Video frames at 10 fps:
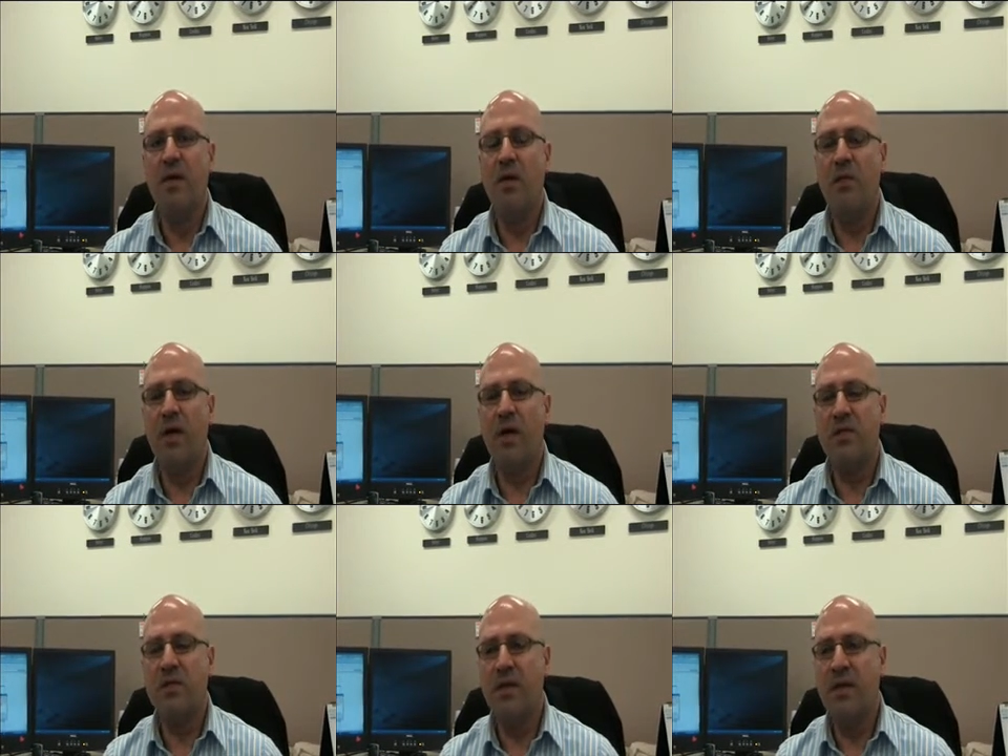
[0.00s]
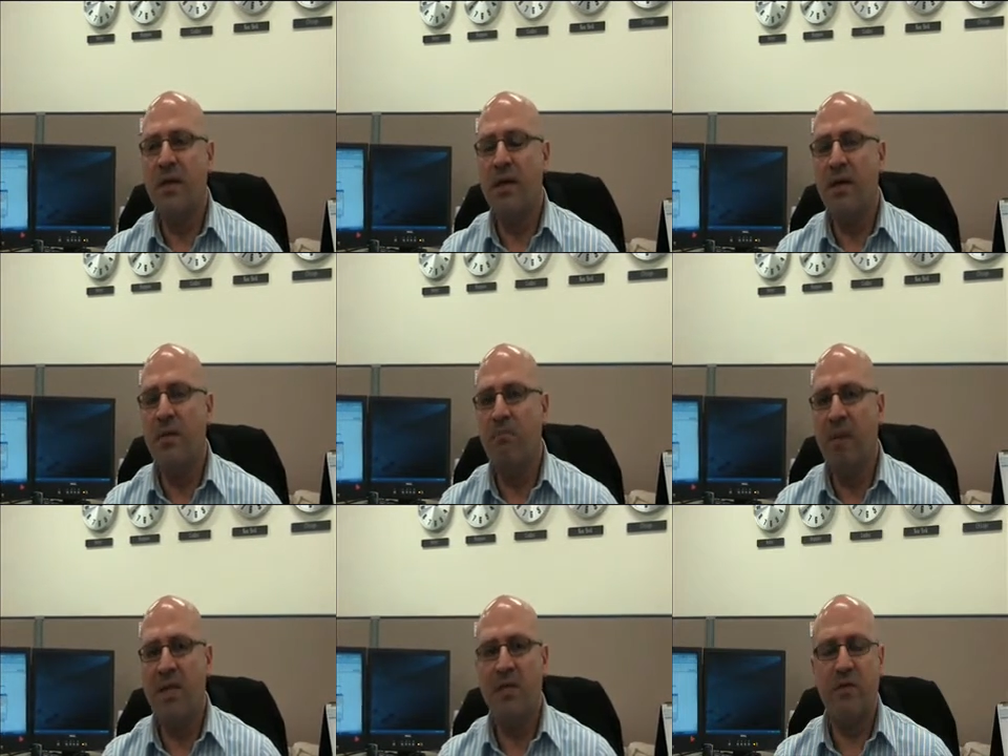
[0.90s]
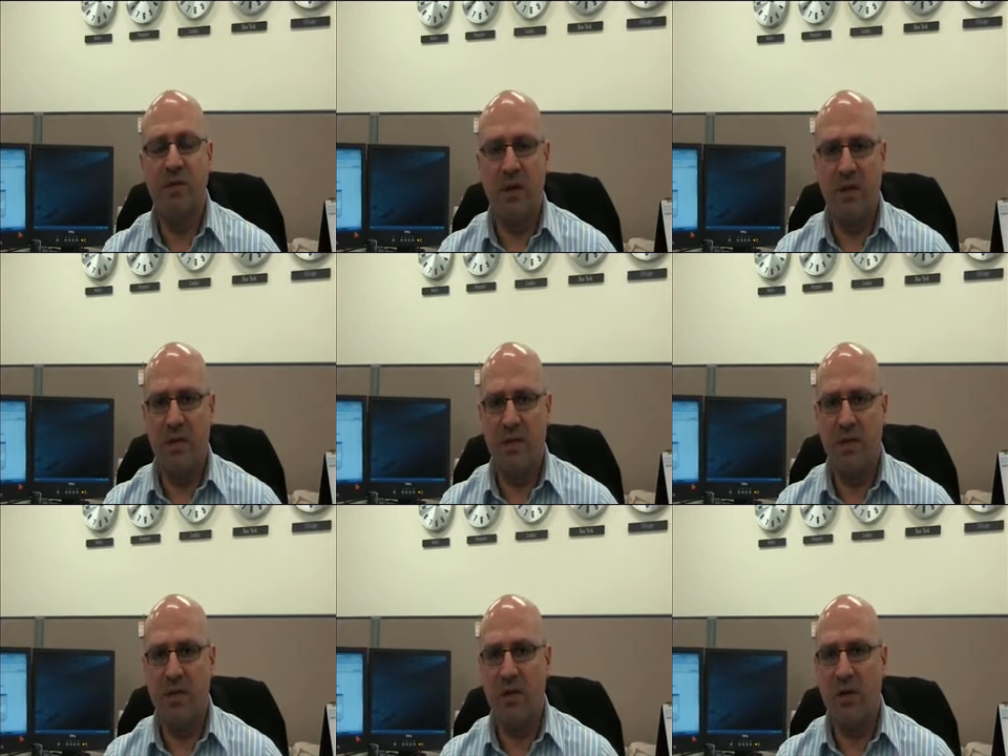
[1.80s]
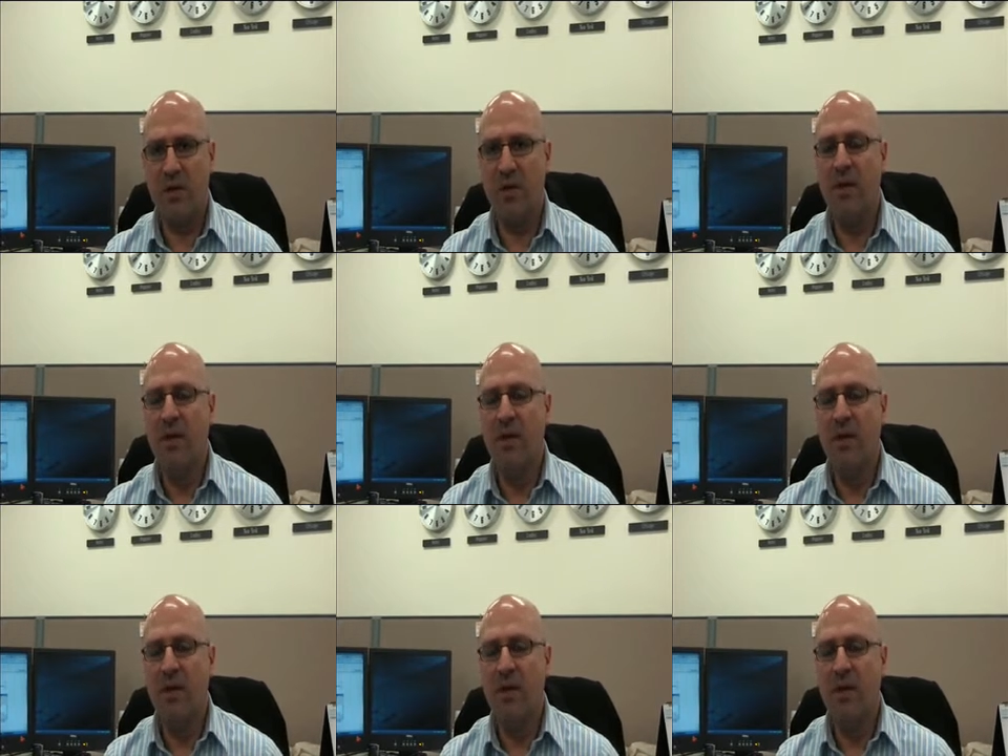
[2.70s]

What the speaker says: and we are seeing massive Chinese destocking